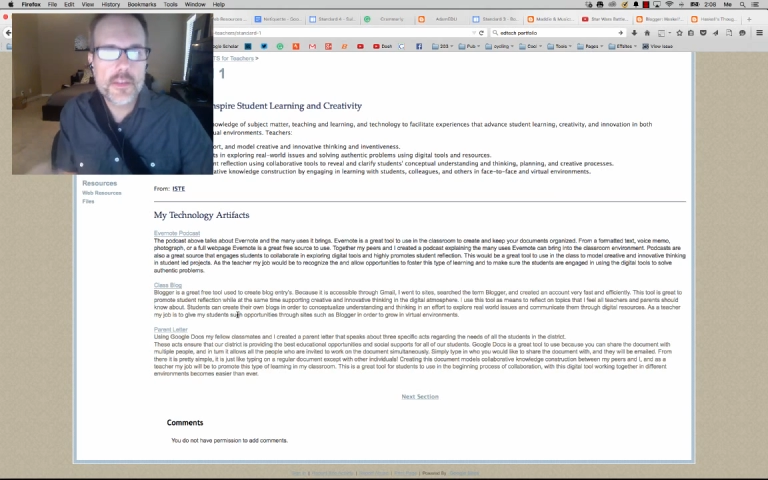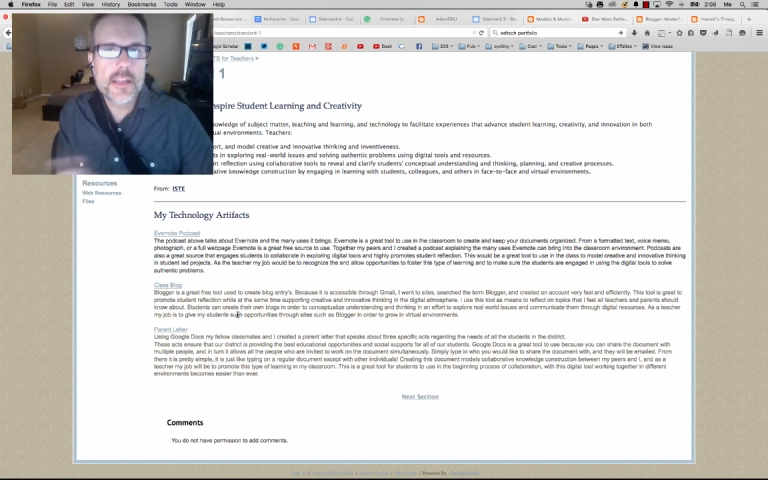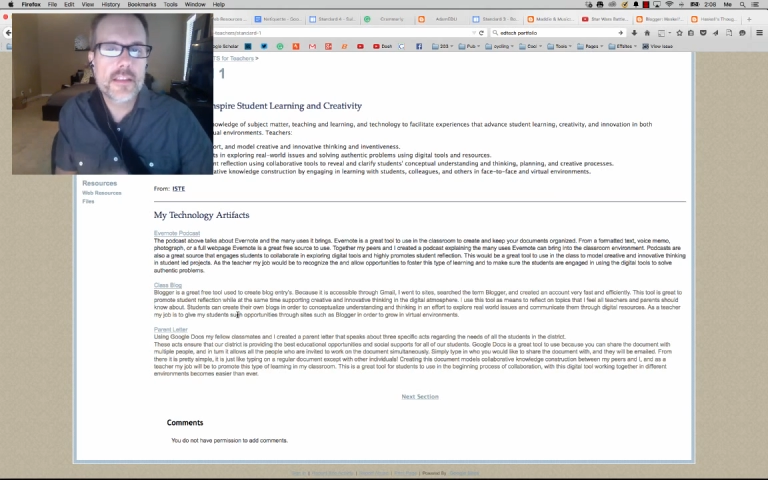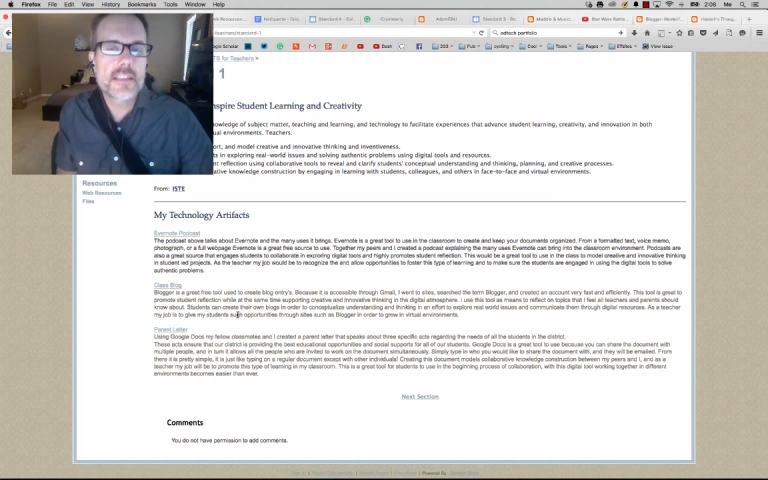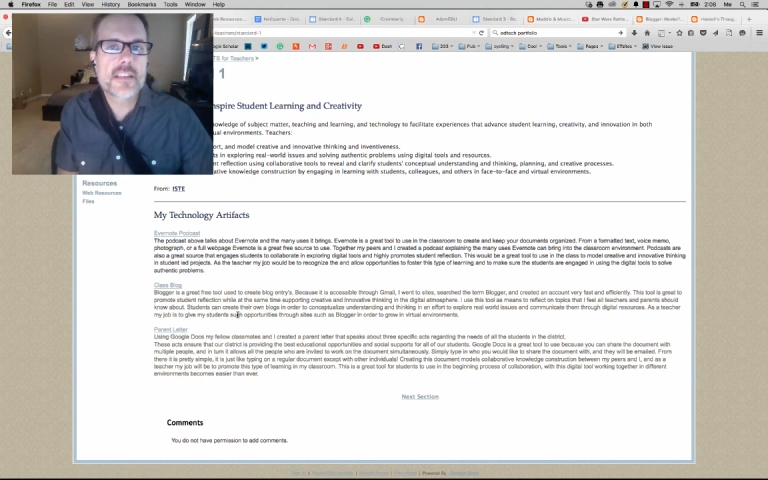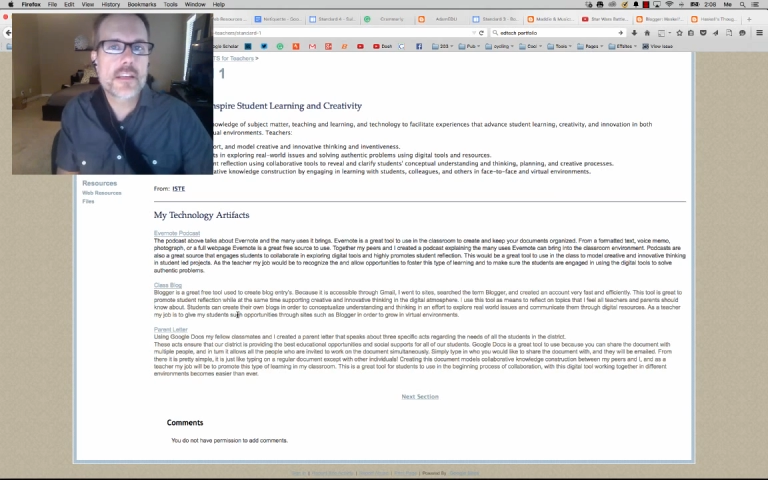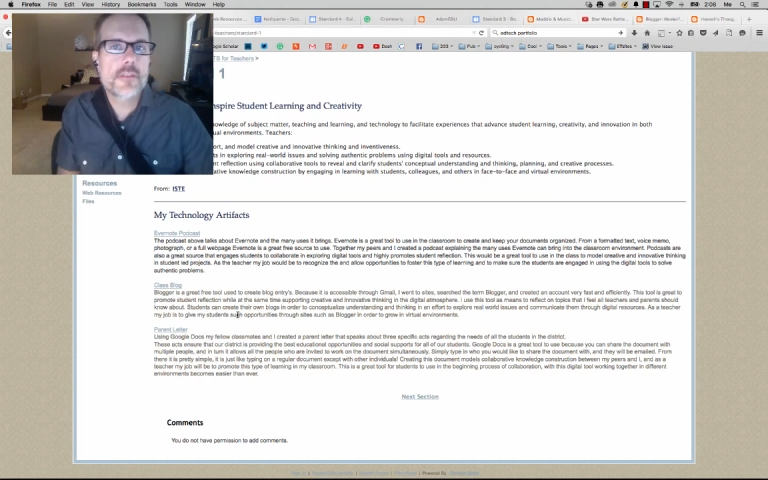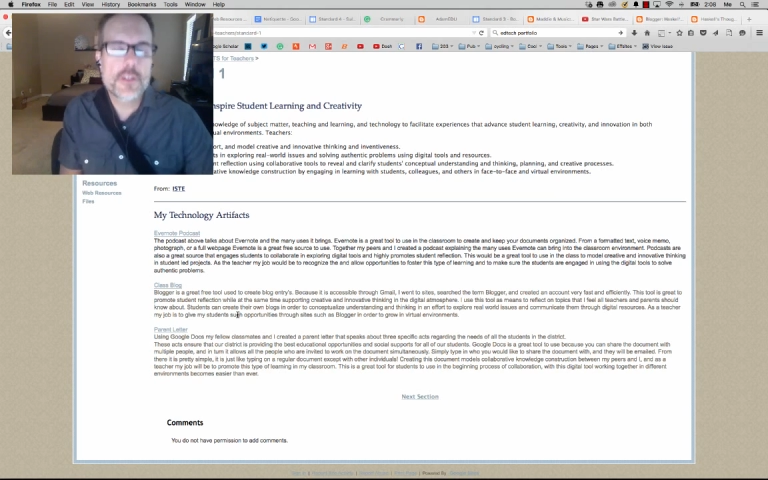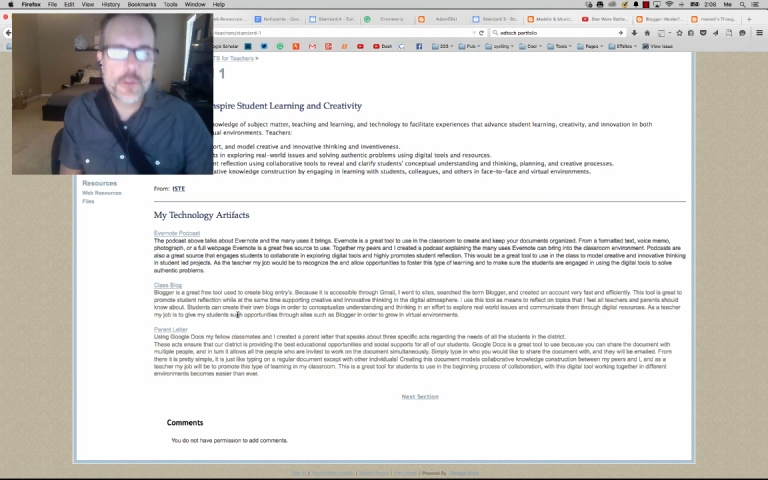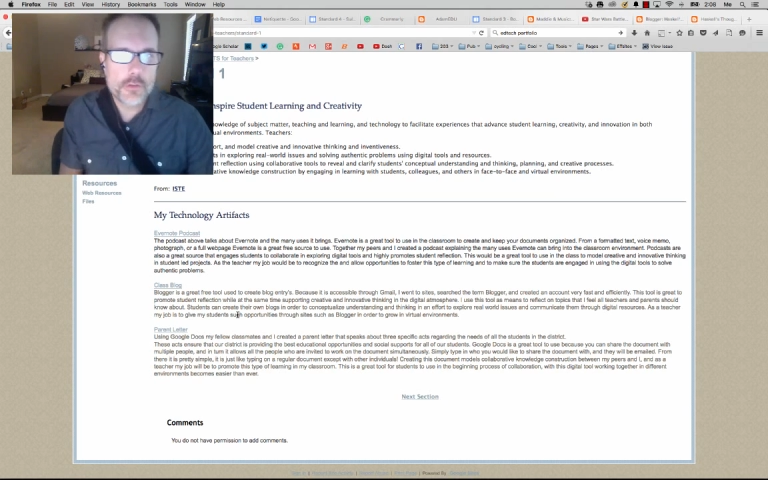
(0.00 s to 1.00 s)
these
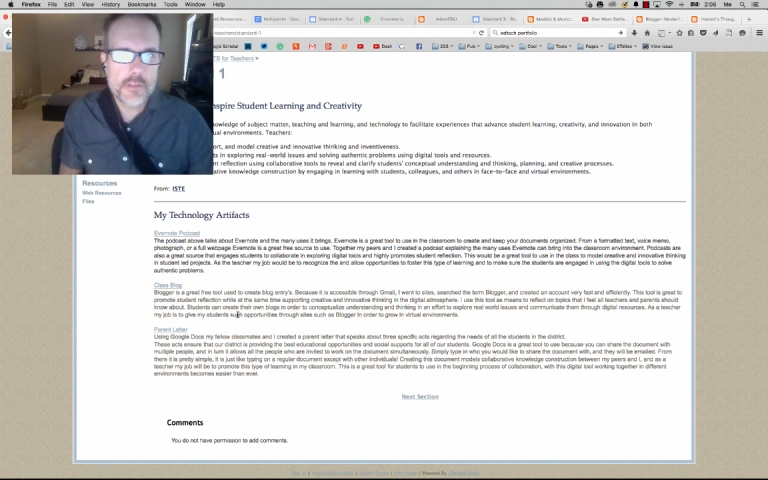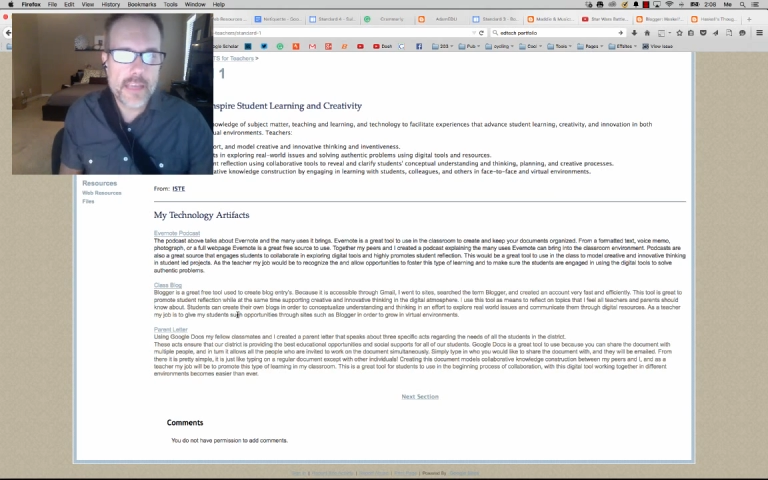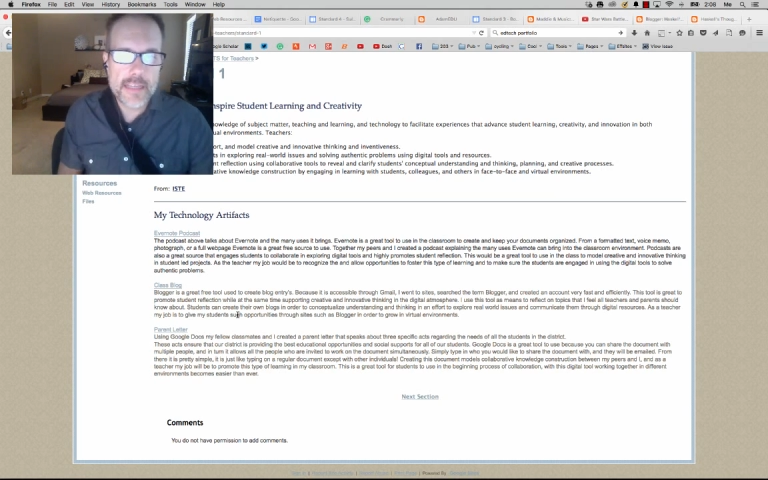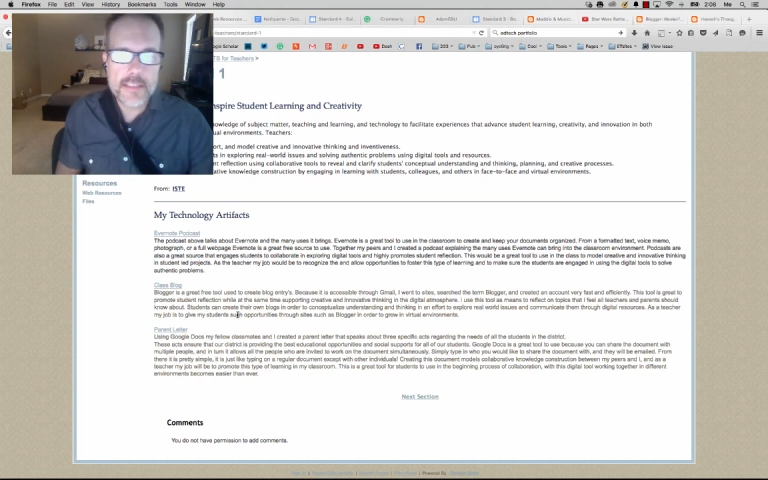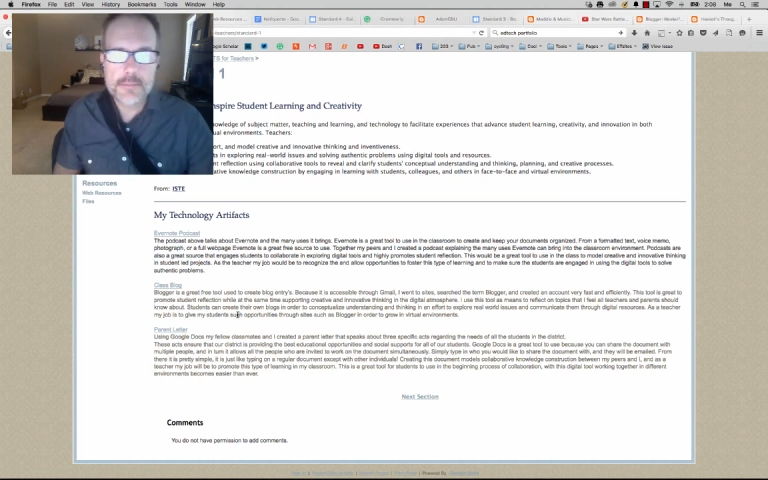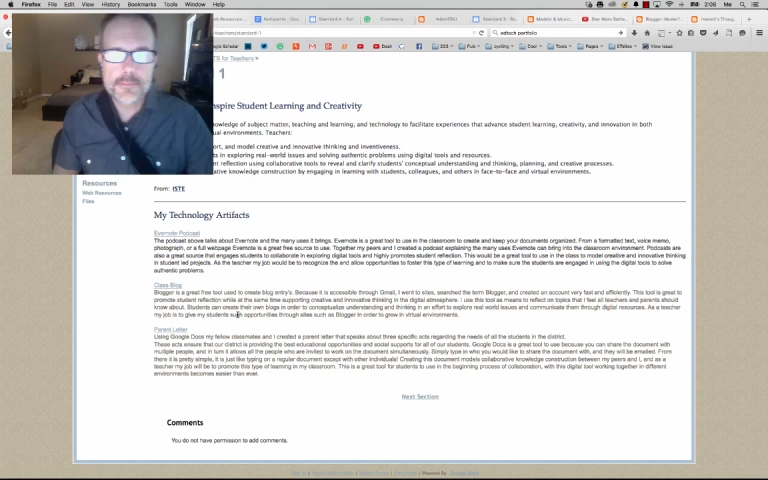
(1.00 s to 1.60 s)
individual cakes